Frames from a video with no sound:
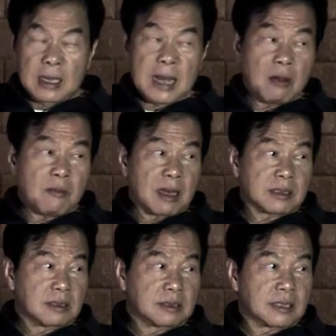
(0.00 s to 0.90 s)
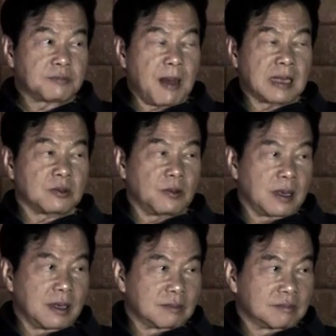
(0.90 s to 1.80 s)
Tao masters just pass
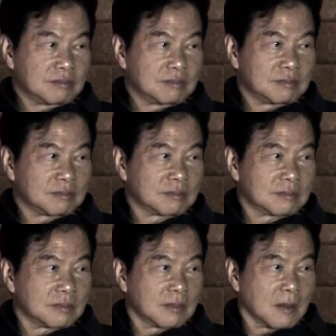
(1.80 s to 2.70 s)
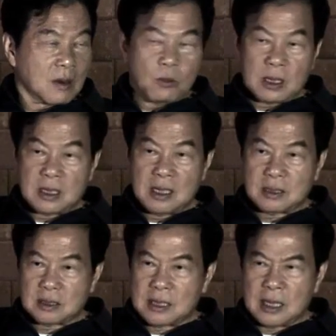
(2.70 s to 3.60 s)
away. With
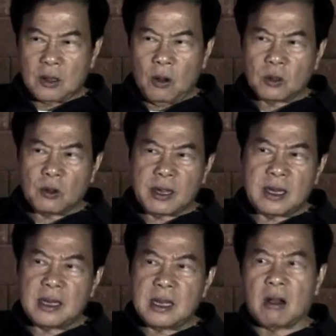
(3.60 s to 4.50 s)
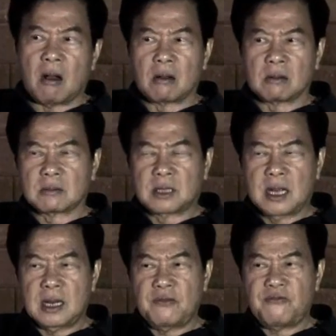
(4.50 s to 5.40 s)
this, the total kidney gone,
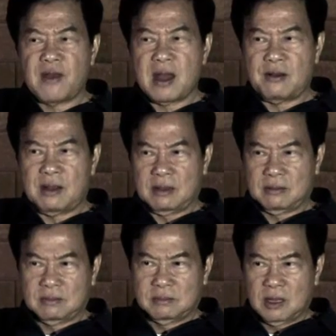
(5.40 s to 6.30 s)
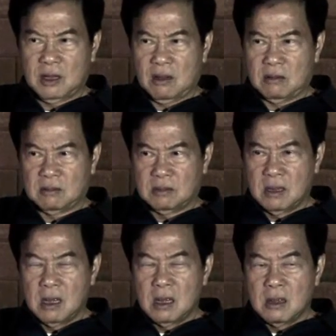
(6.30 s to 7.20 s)
kidney failure gone.
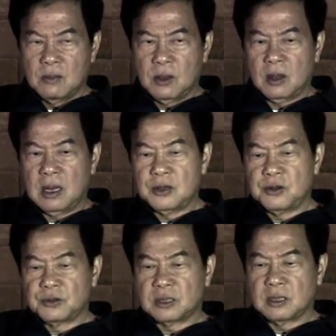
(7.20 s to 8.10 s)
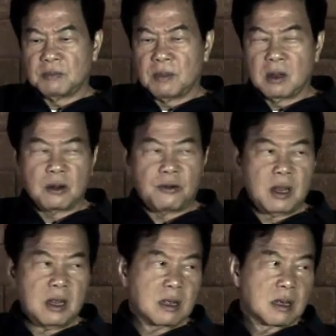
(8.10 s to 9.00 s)
Because they use the mercury